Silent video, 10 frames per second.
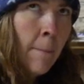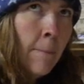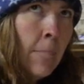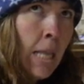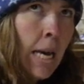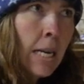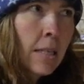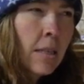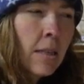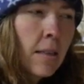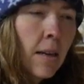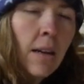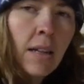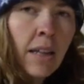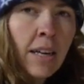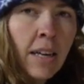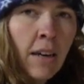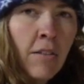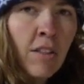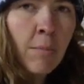blanks like any
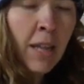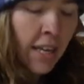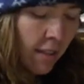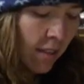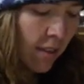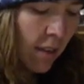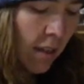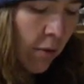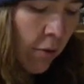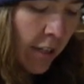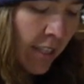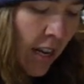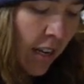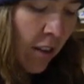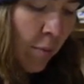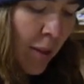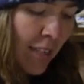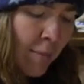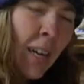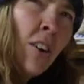of the blanks that Roy's cutting on the
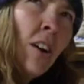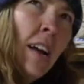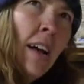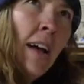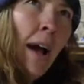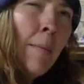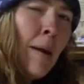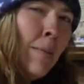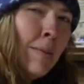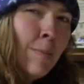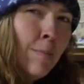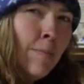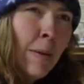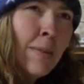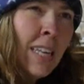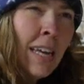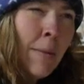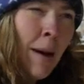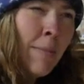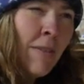plasma cutter. I might be mistaken, it
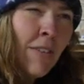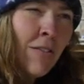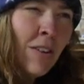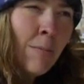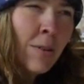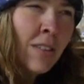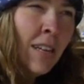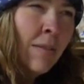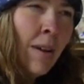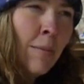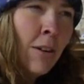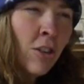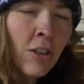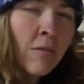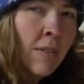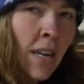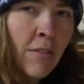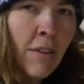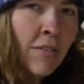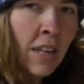might be 15%, I'm not sure, 10 to
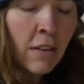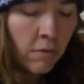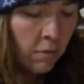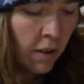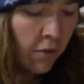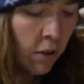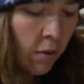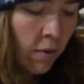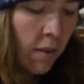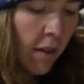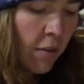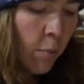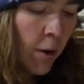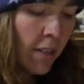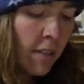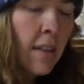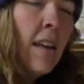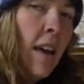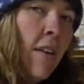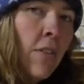15. If you, if you press,
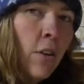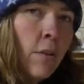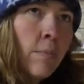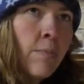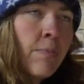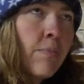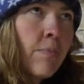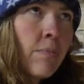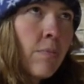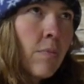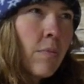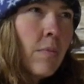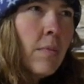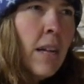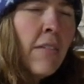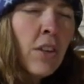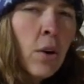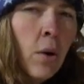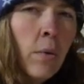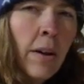if you're, if you
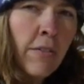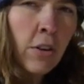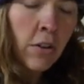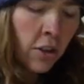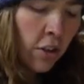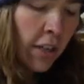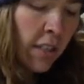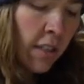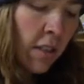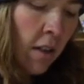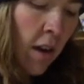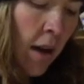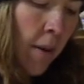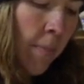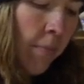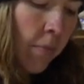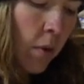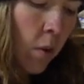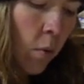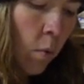go, if you're curious um,
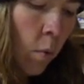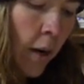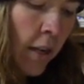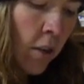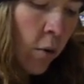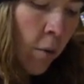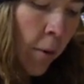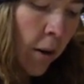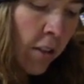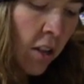what your perks